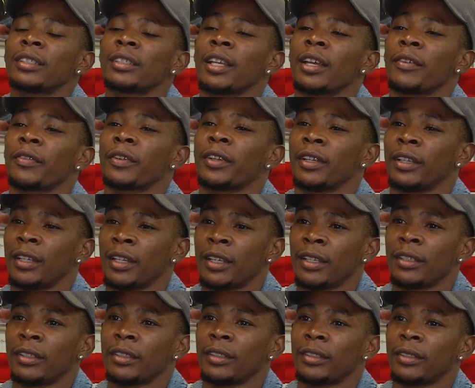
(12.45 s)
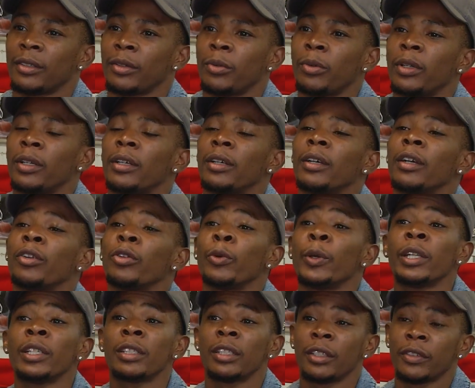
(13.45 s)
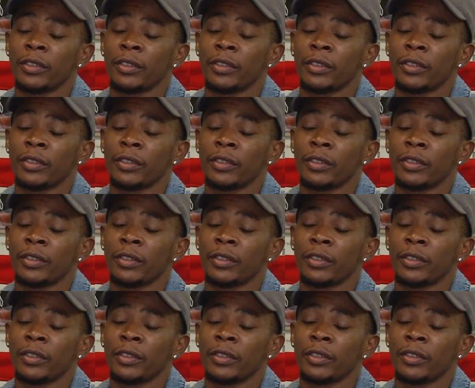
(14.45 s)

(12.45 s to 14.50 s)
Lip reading: South Carolina. Well, originally